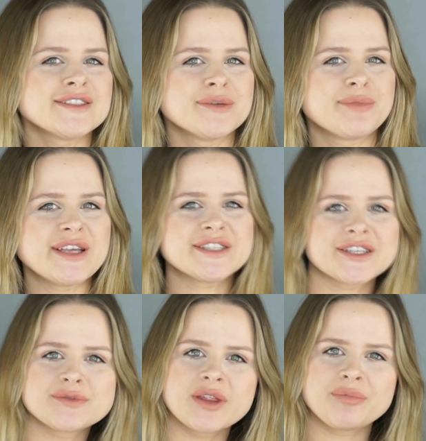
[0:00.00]

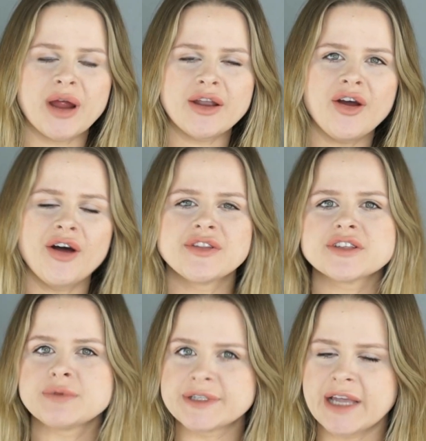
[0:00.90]
Basics with Brena. On this
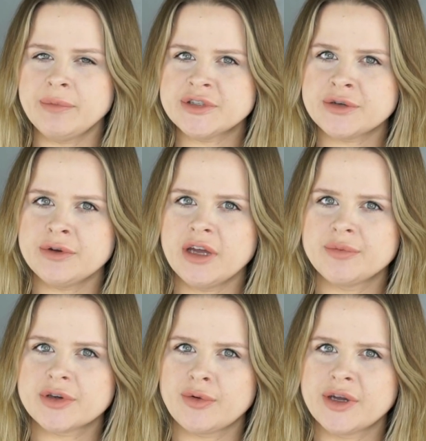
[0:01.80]
week's episode,
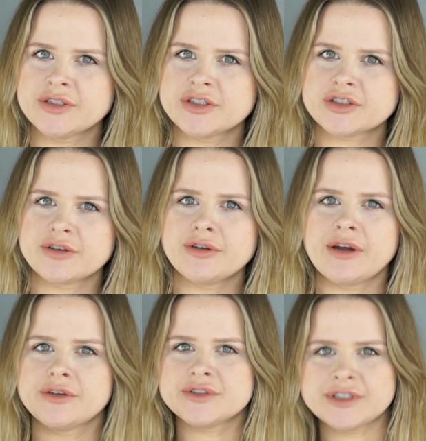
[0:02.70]
I'm going to show you how
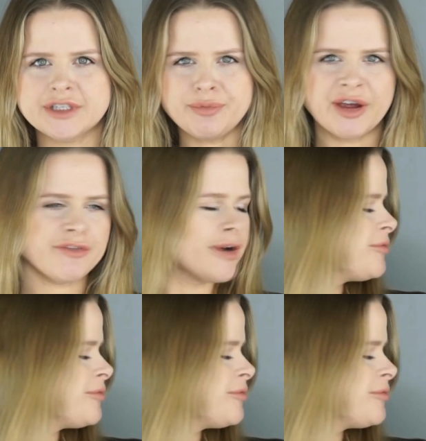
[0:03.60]
to use a deep waver.